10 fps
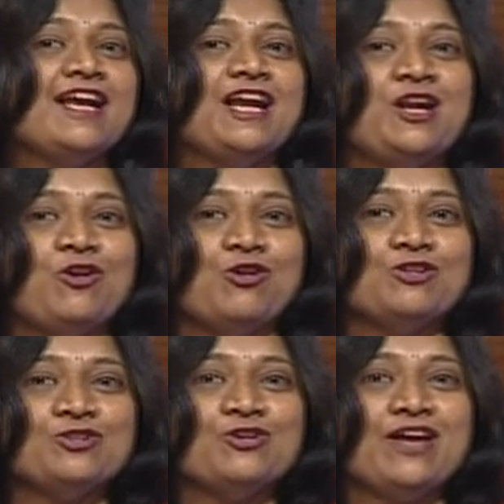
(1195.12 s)
and
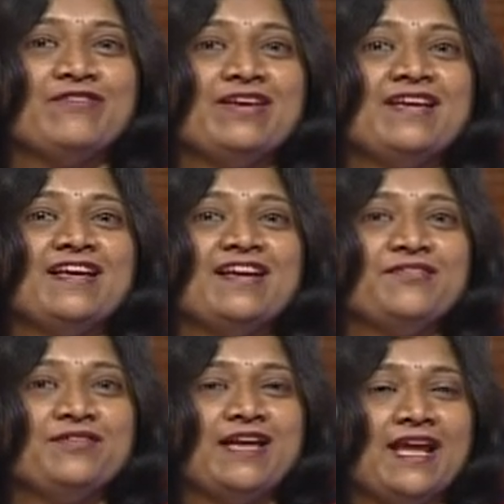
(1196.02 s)
also having
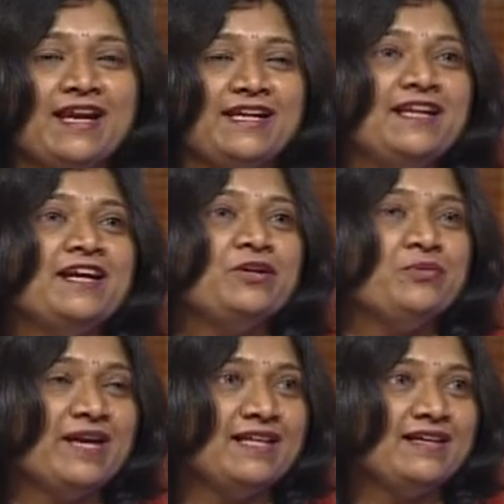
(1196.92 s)
gala dinner
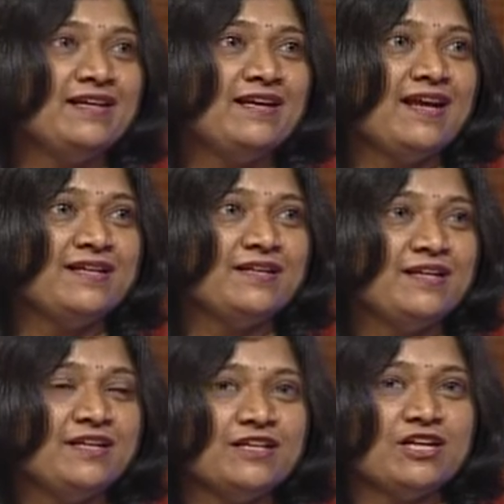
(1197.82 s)
together and
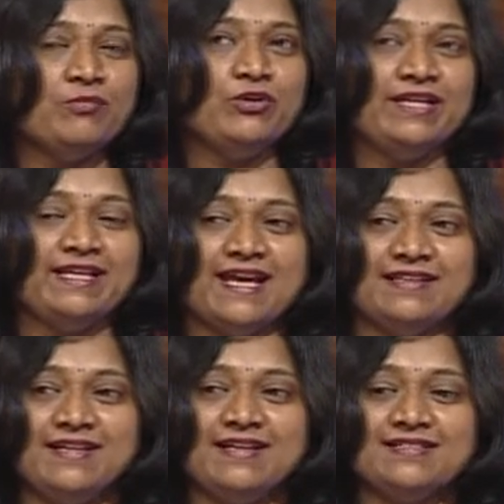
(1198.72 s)
community
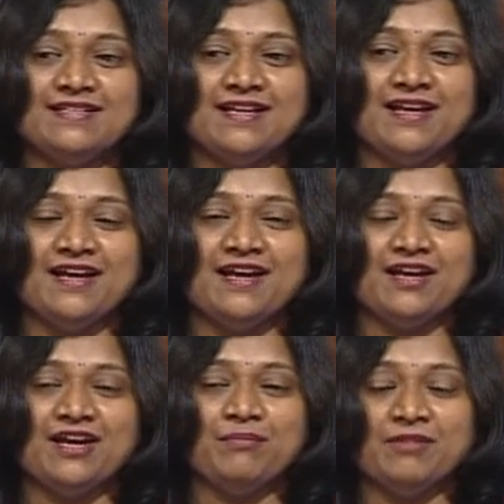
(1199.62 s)
gatherings.
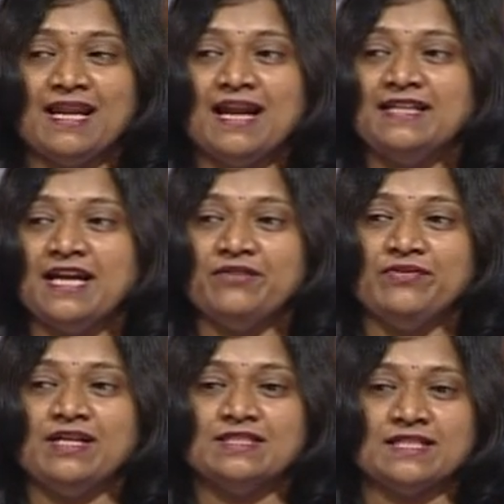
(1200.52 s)
I'm glad that we
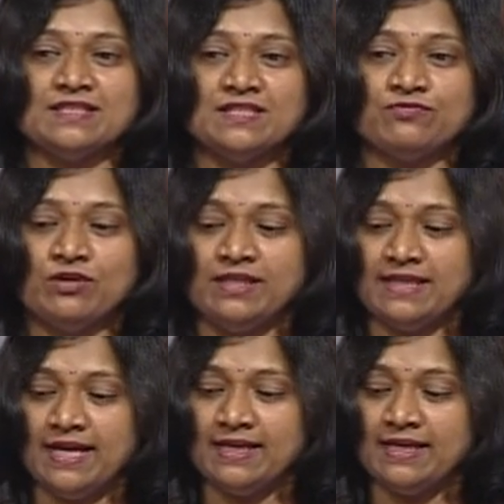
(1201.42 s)
are successful in
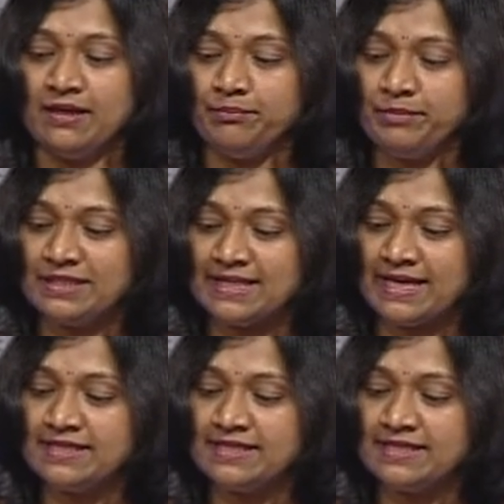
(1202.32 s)
that. Besides